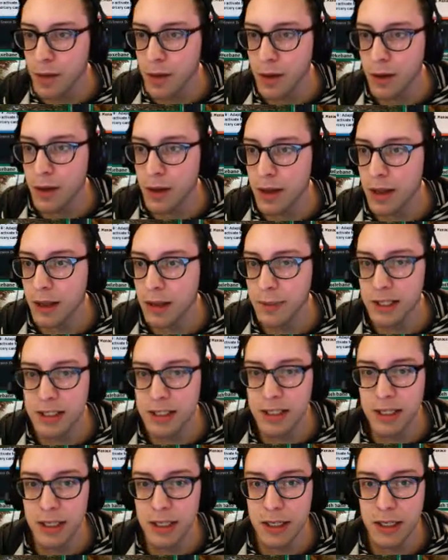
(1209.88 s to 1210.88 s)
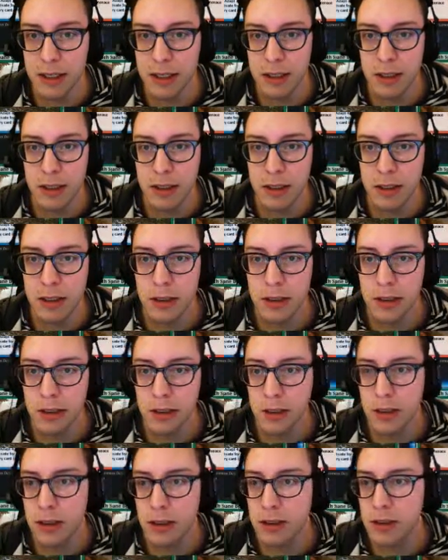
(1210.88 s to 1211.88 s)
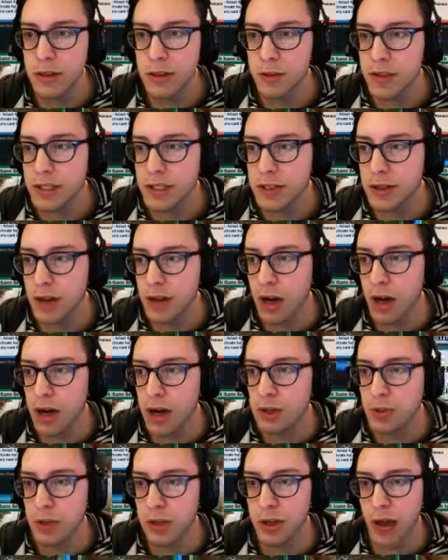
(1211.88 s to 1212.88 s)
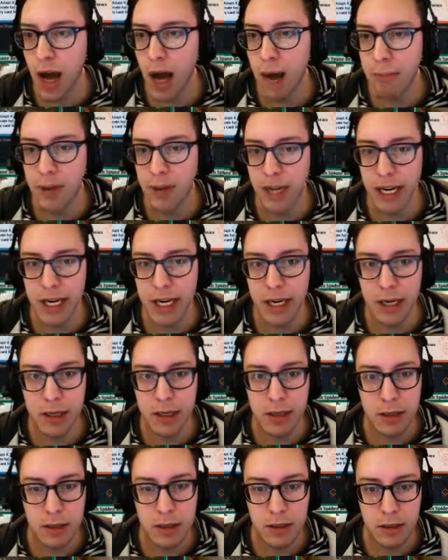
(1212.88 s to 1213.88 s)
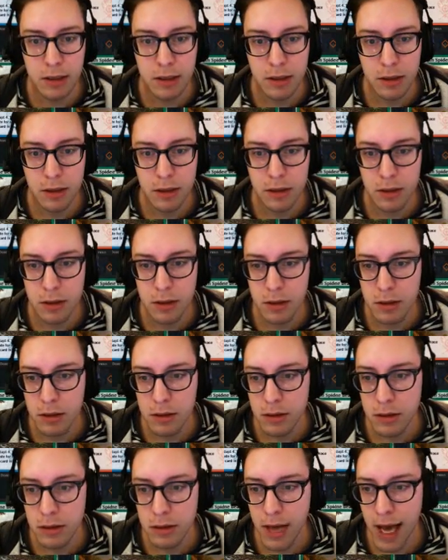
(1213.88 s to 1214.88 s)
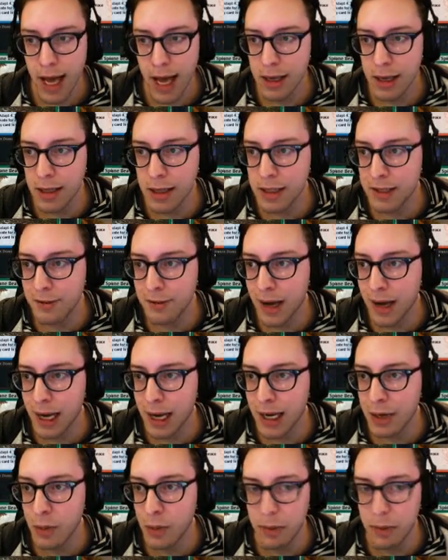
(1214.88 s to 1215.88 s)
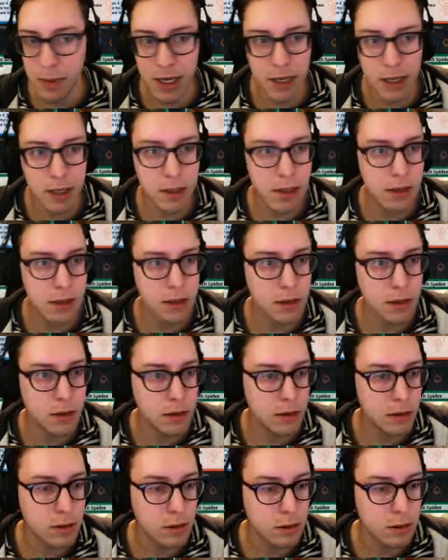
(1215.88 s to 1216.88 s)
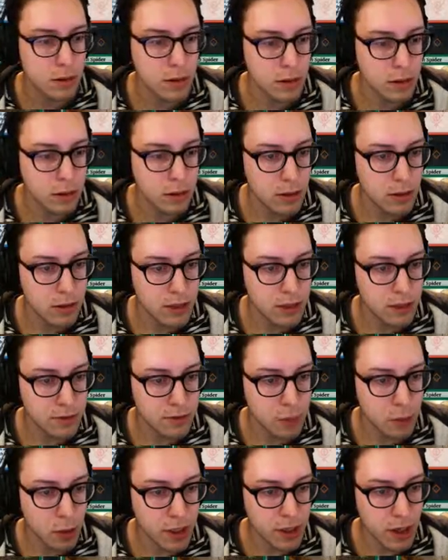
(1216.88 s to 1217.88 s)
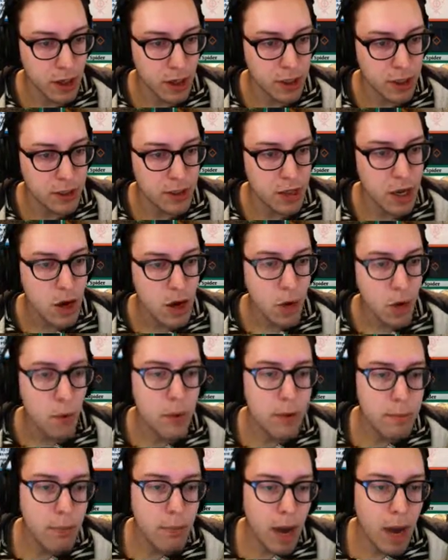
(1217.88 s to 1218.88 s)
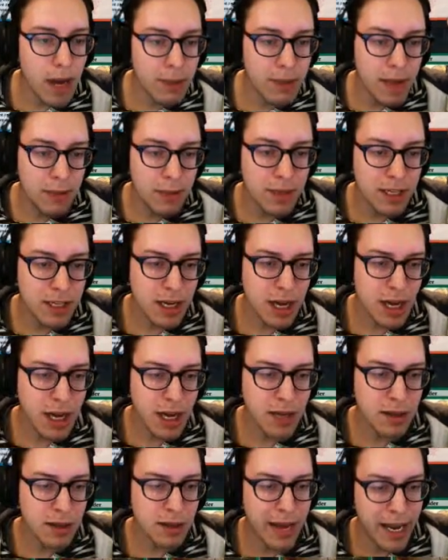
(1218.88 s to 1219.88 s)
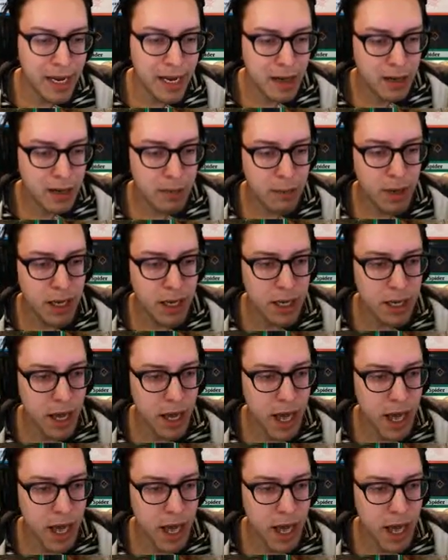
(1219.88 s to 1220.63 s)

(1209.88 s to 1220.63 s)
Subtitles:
Okay, let me see. So these are the cards we're not playing. That is fine with me. This is 40 cards. We might be able to cut a land, but